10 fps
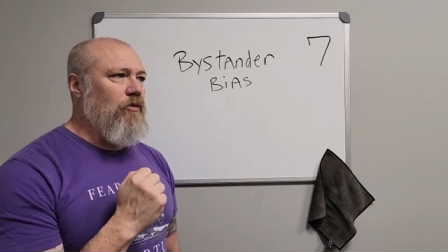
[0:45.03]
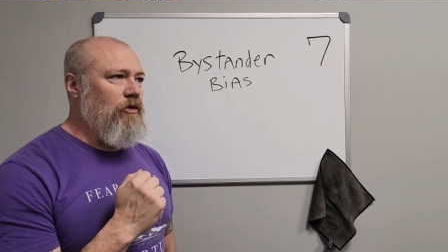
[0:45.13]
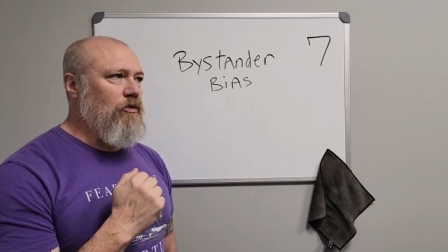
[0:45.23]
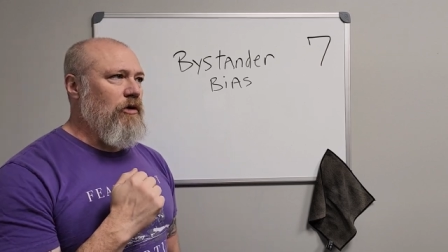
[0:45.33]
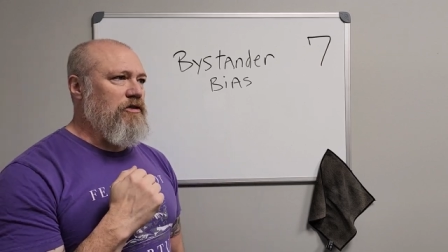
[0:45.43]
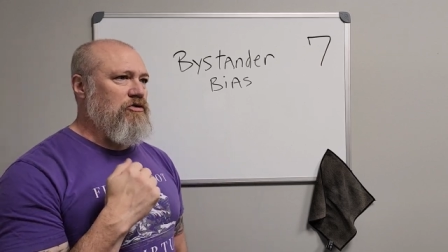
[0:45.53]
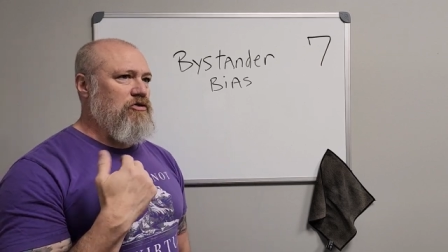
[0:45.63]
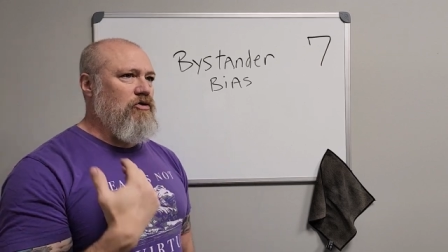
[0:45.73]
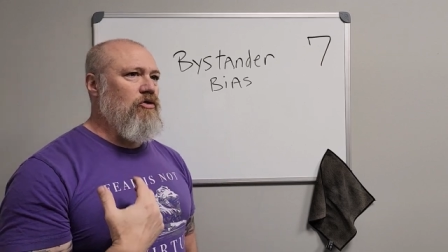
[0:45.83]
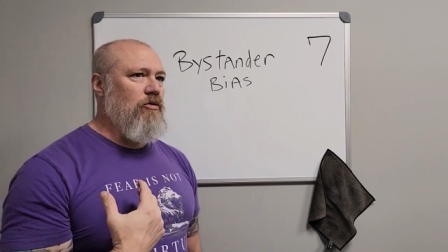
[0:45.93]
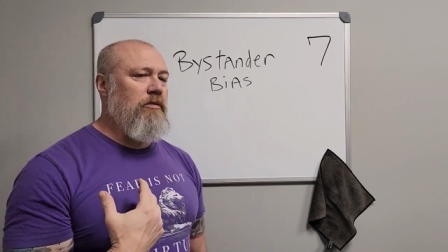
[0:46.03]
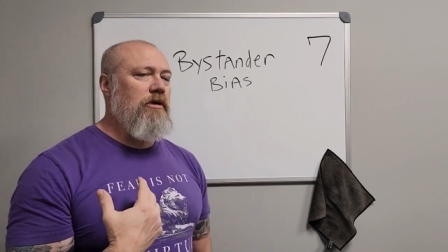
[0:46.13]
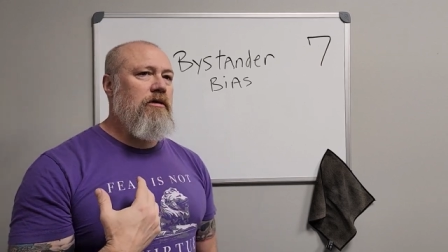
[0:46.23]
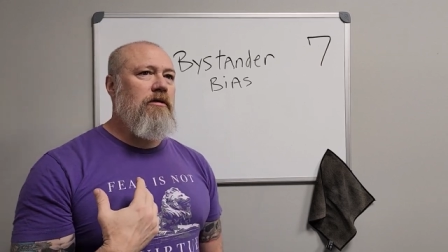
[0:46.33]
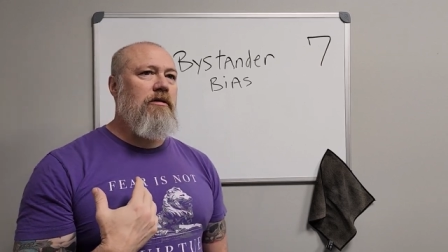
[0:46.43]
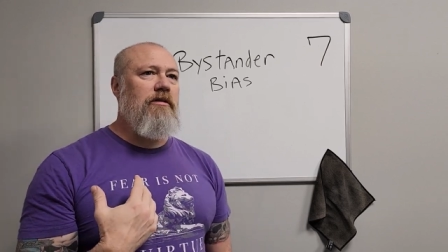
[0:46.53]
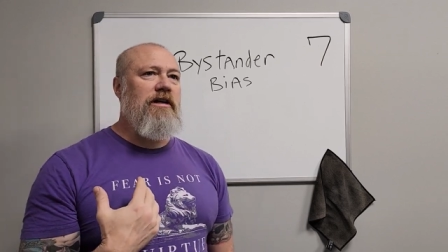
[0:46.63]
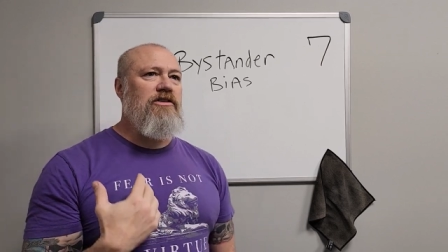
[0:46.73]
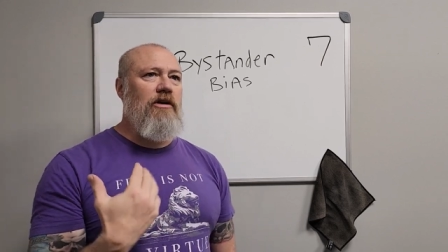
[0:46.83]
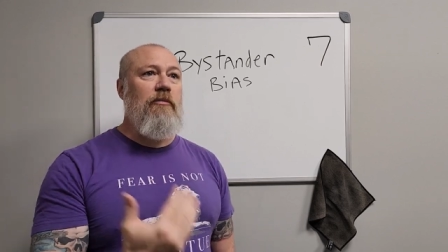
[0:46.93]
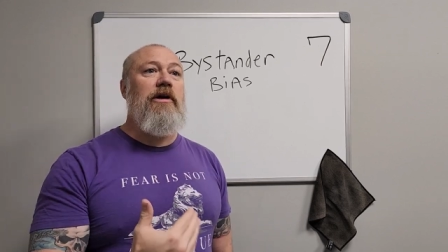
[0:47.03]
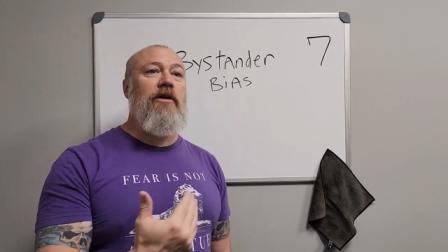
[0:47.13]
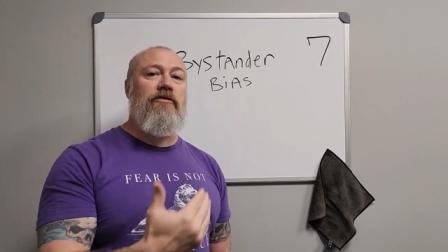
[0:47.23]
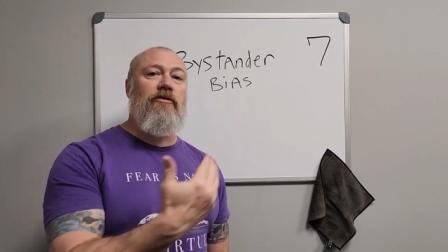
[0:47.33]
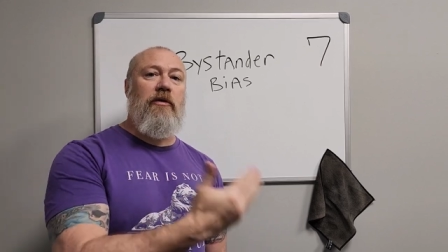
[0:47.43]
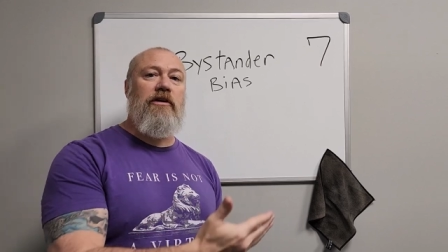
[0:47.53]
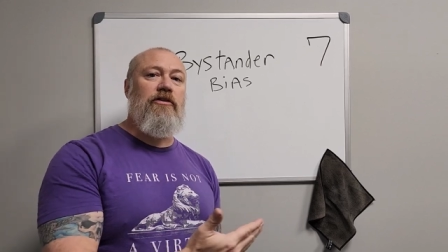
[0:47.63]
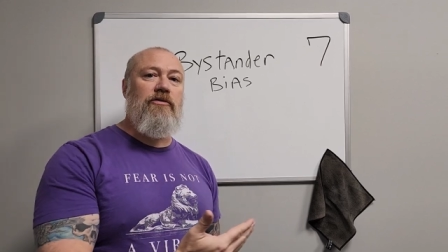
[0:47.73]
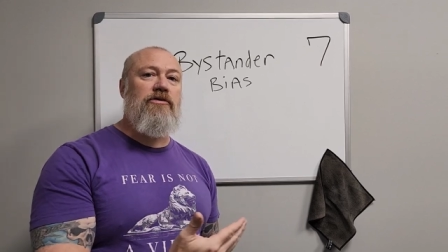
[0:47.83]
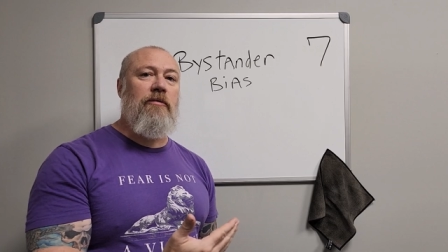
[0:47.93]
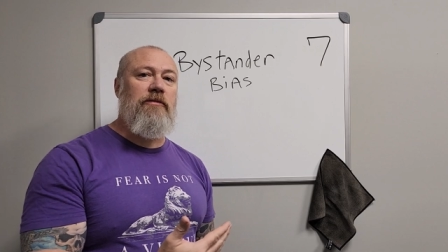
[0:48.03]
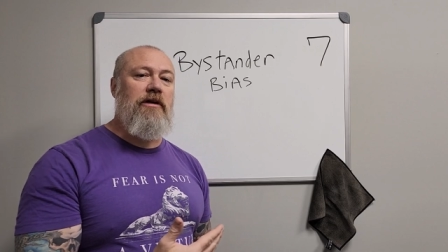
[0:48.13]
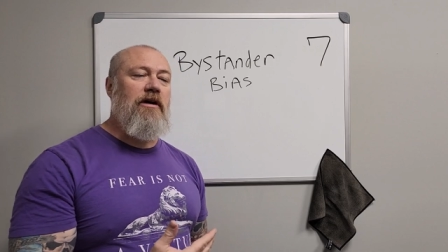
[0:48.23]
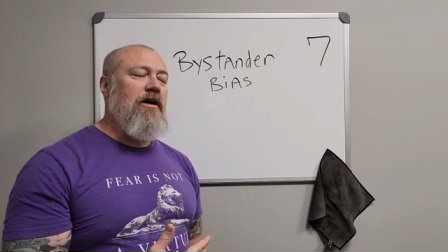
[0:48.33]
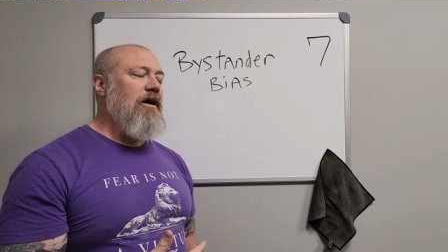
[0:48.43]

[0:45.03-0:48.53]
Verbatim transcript: You assume that someone else is going to do something.